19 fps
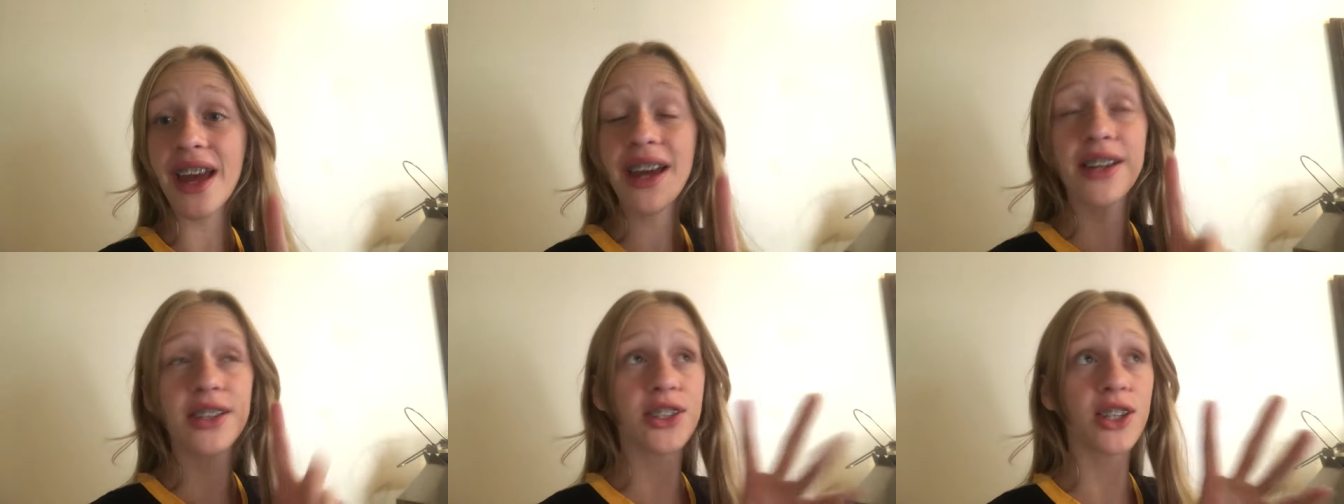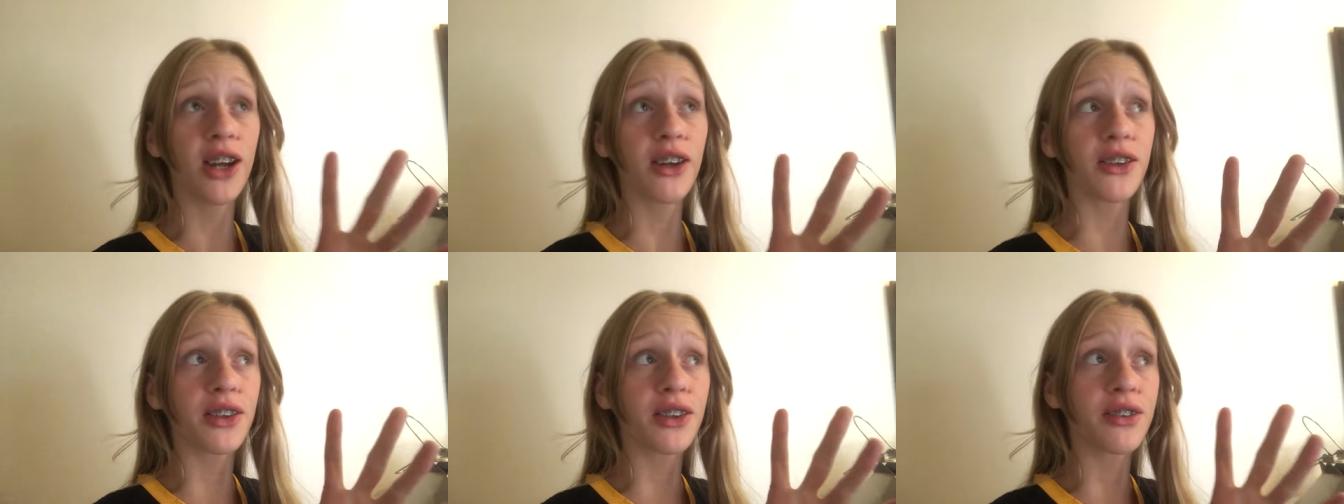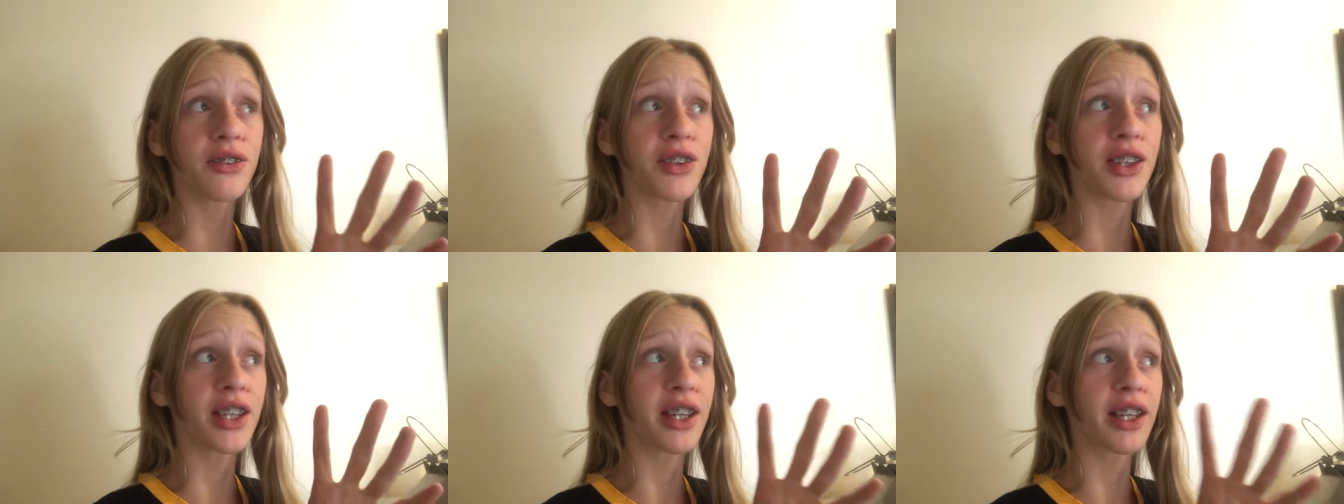
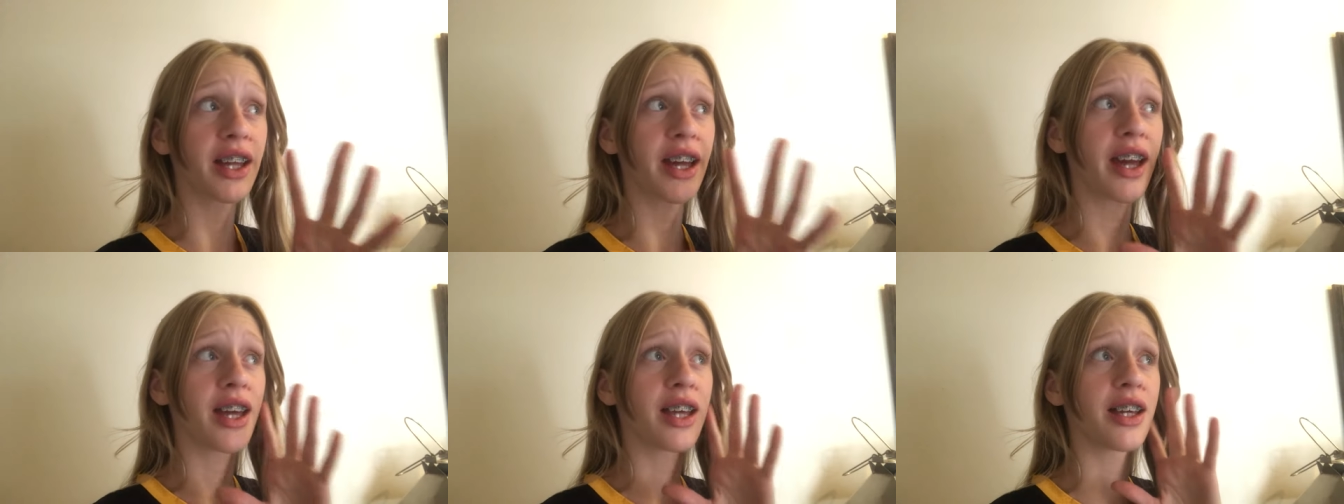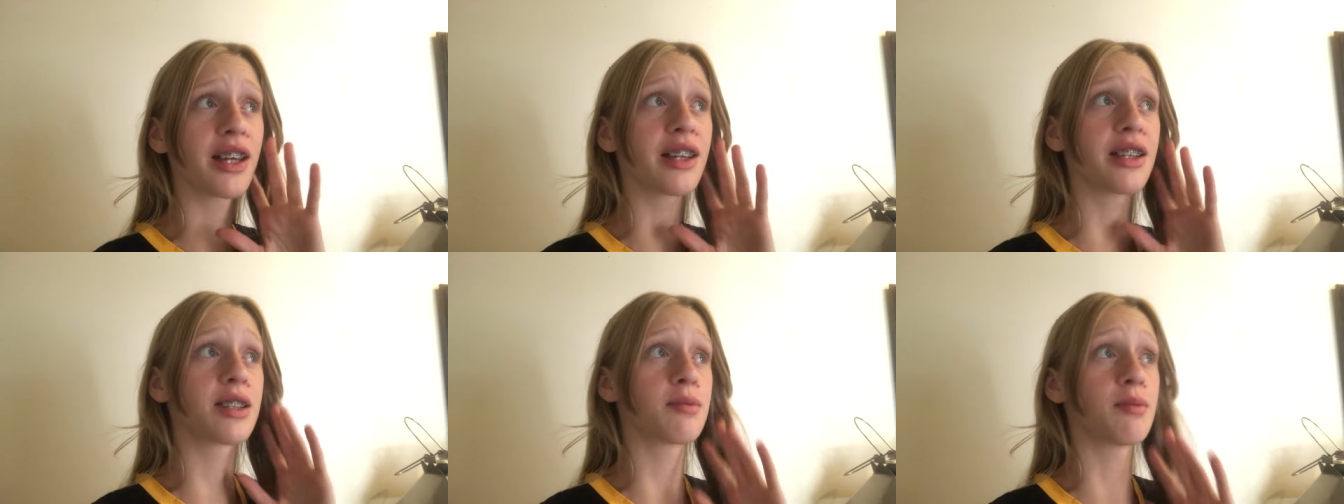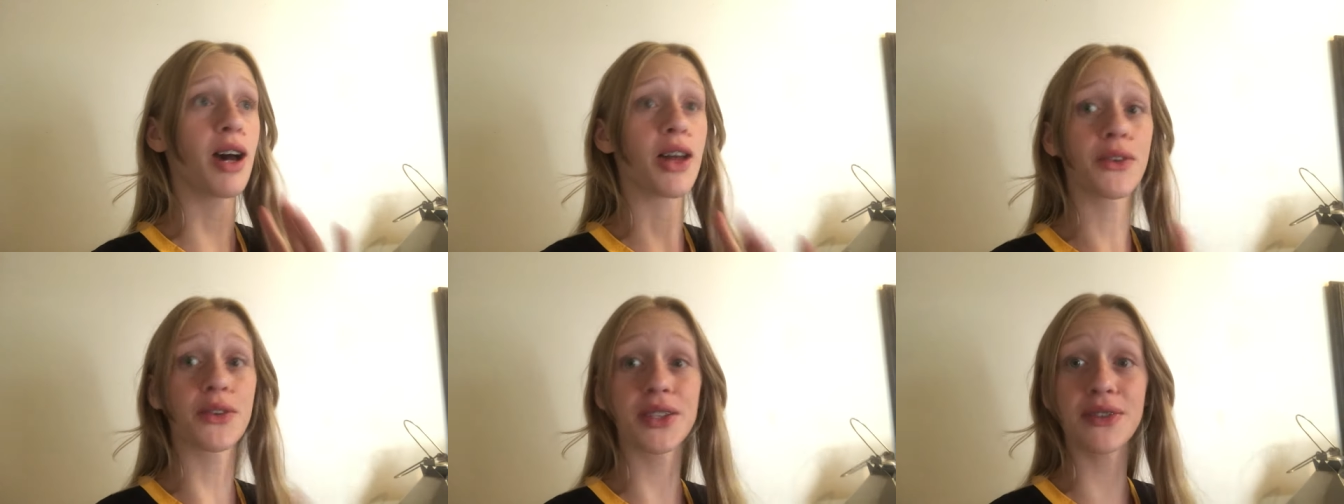geography, and
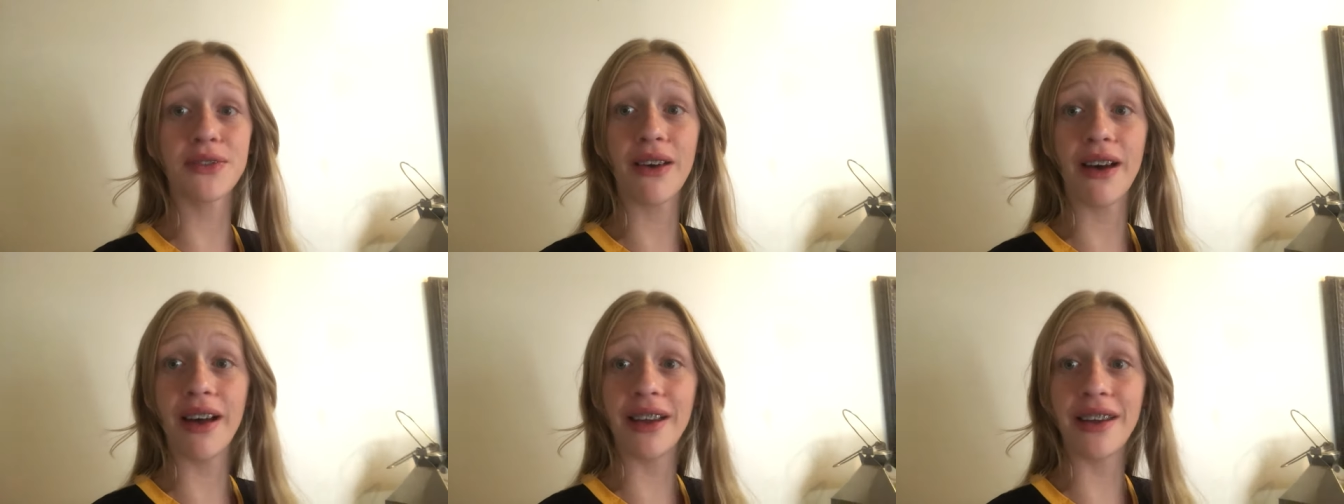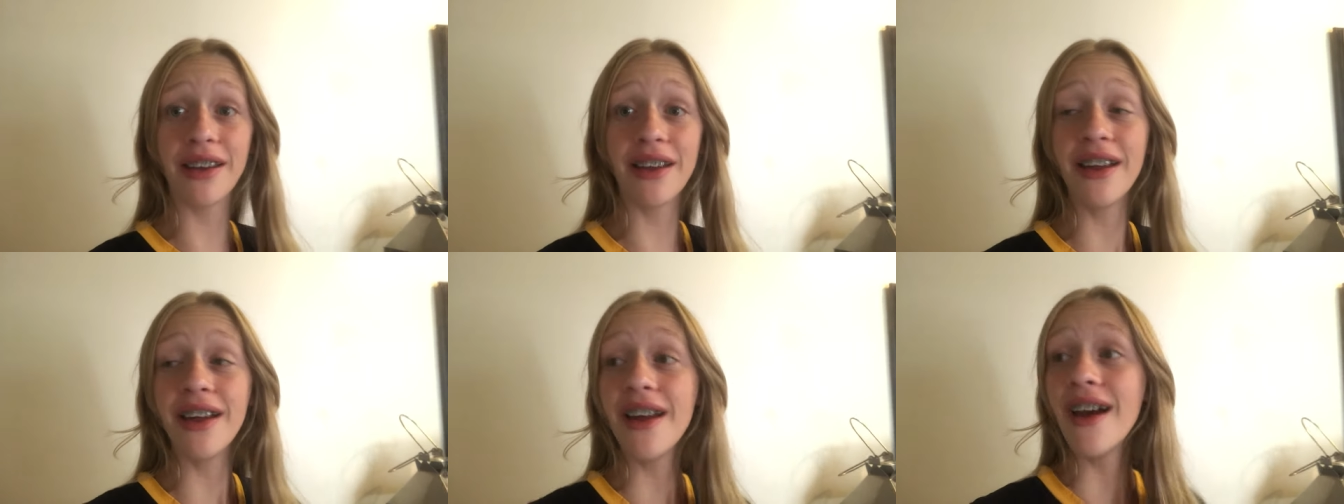math was fun.